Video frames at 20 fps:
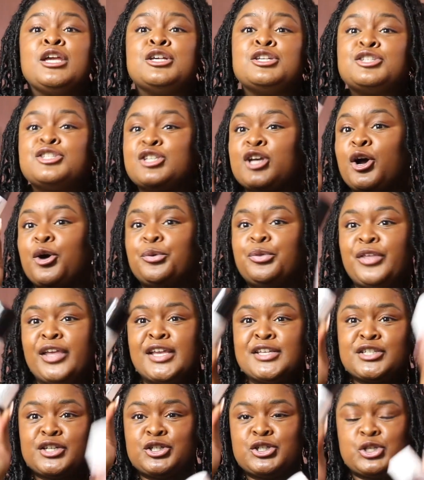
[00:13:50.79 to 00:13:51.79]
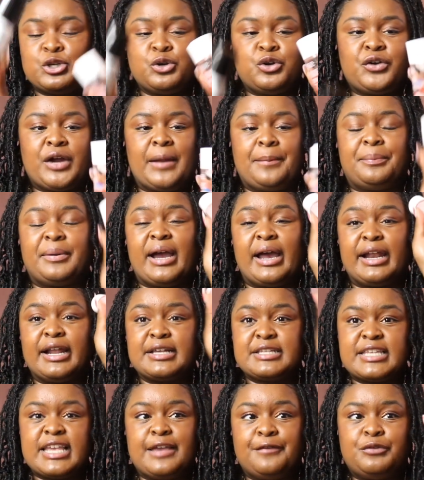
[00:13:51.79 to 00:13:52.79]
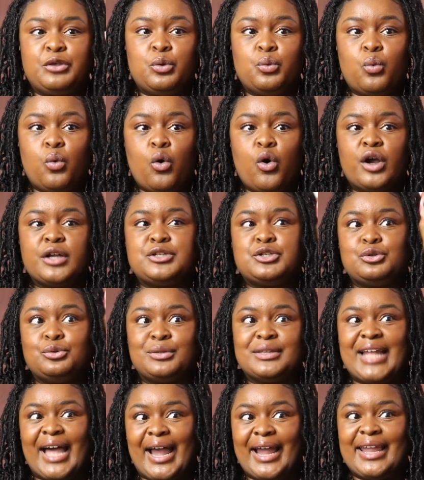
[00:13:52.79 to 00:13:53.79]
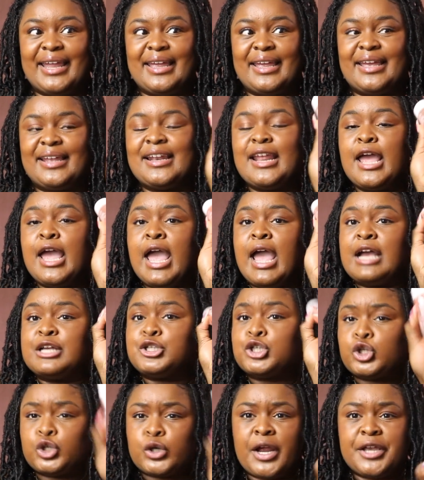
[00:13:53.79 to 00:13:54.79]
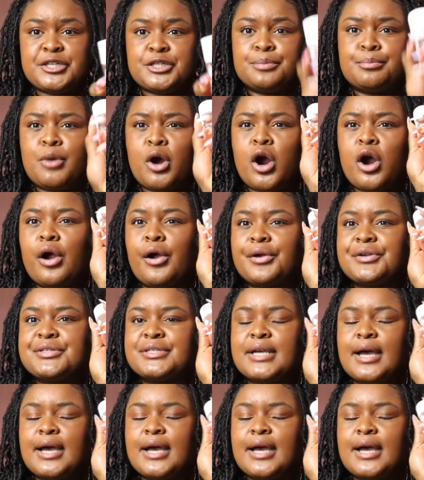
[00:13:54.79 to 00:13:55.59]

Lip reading: So these are 2 great products if you want to lighten stretch marks,